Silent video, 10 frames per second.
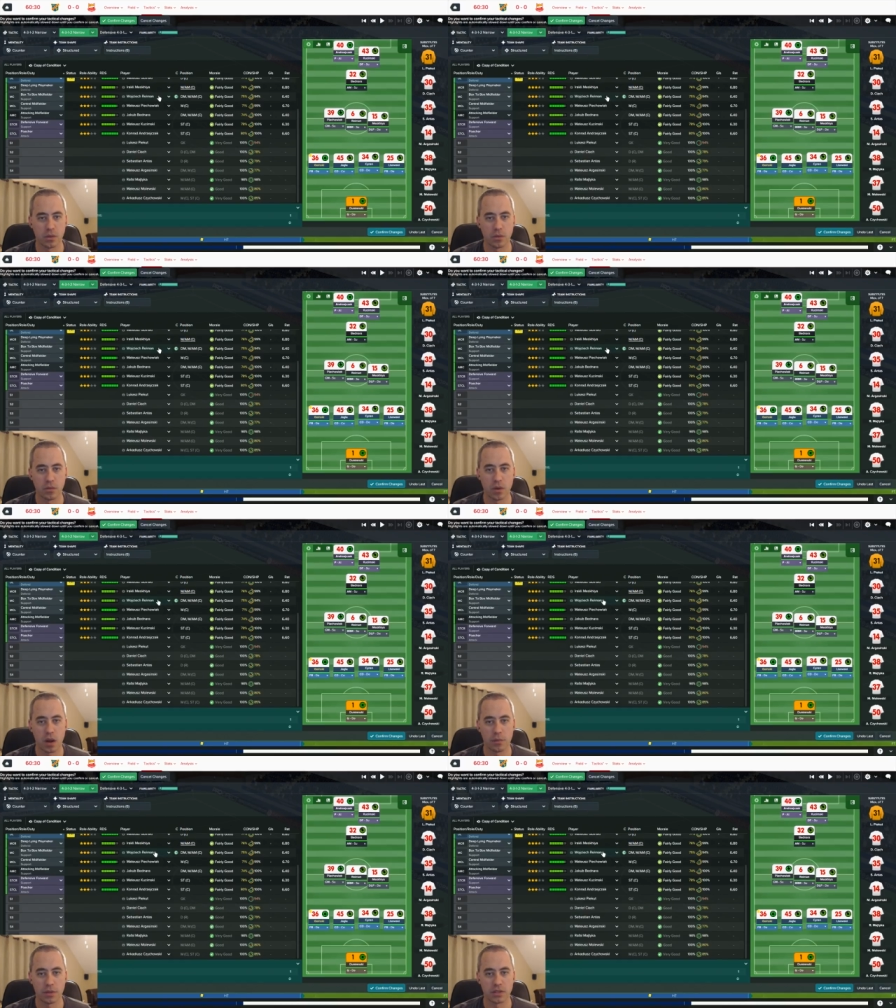
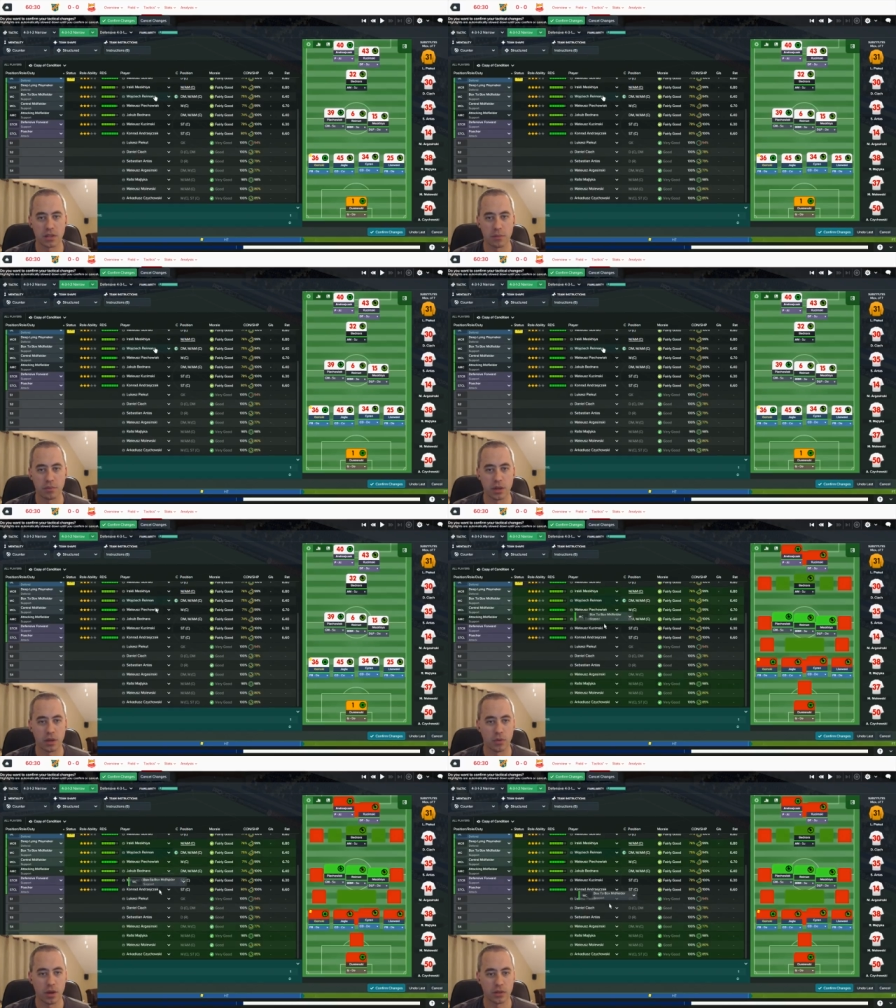Ryman's not
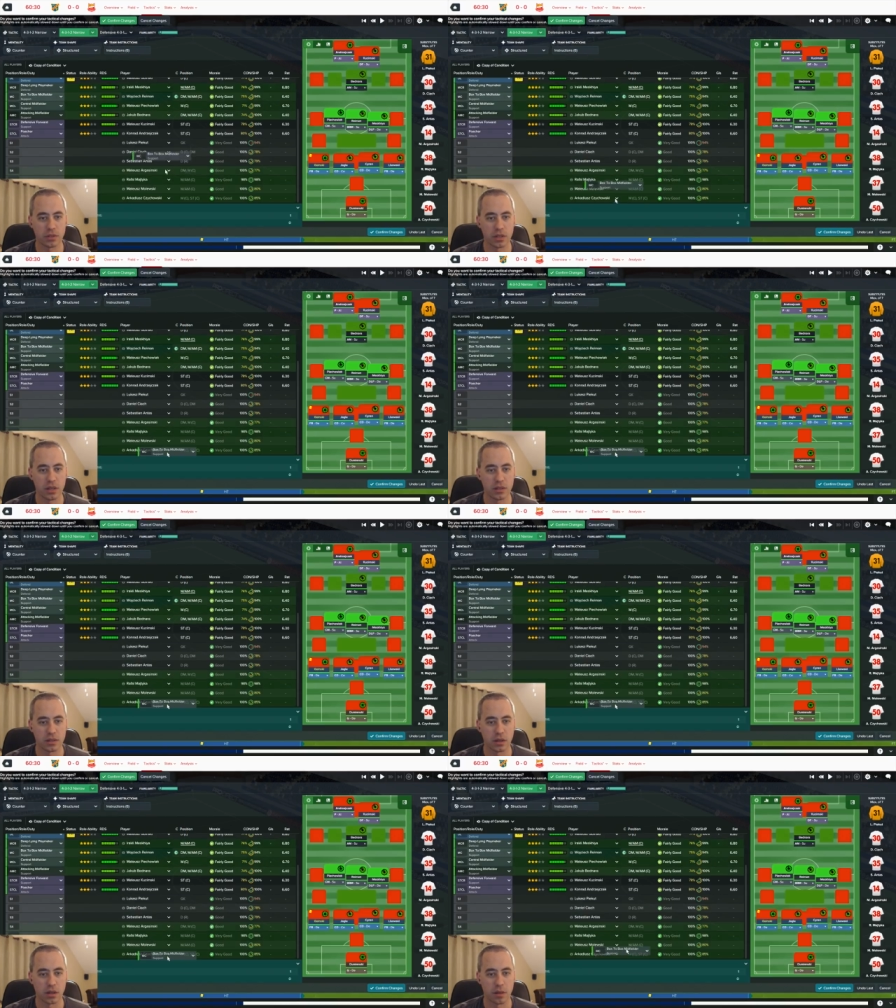playing well, so he's
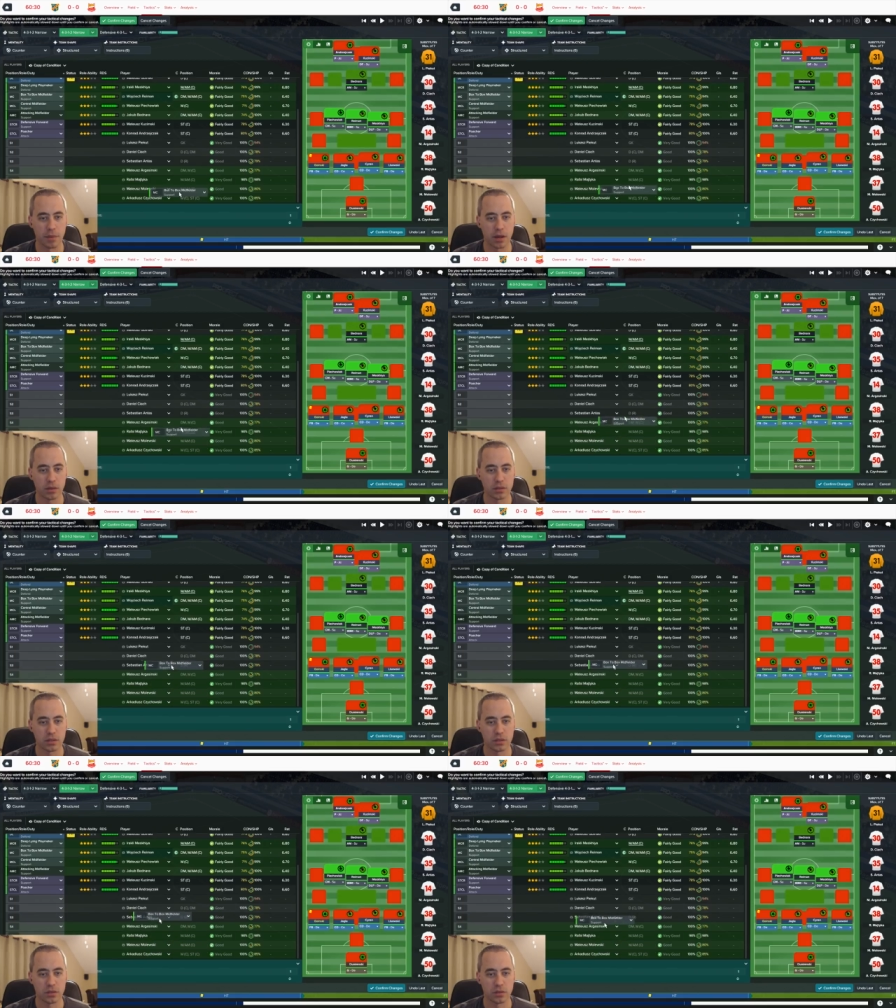going to come
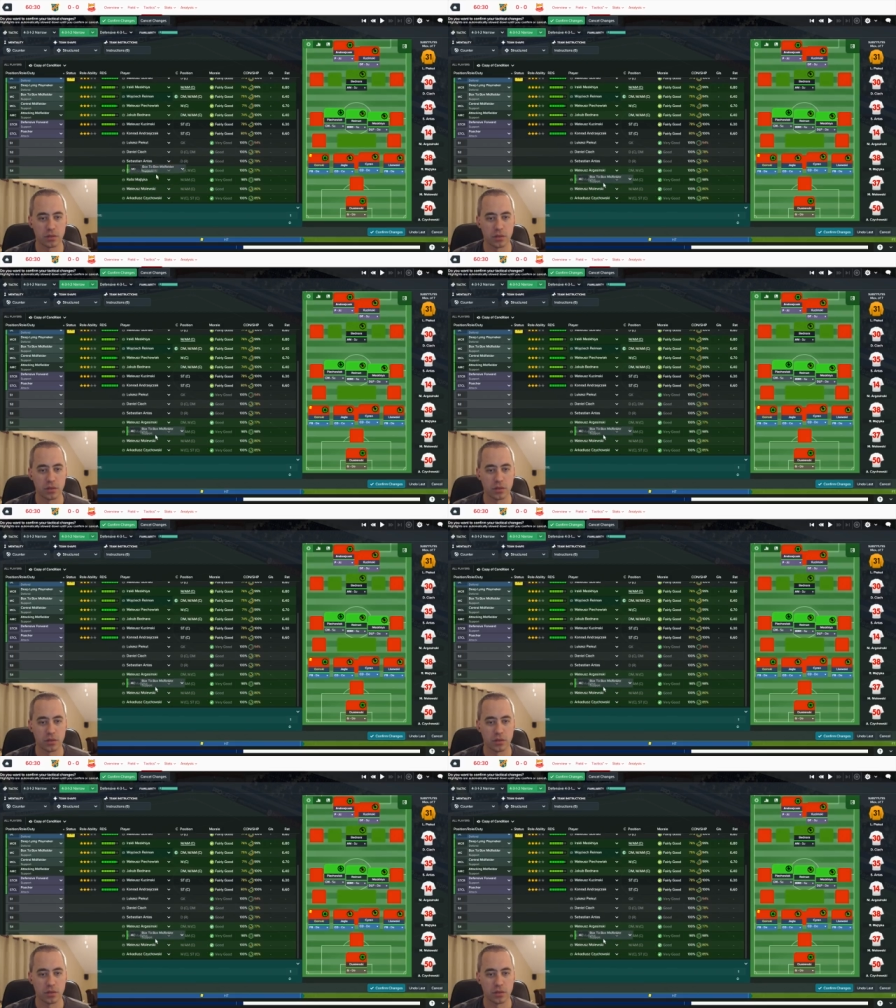out.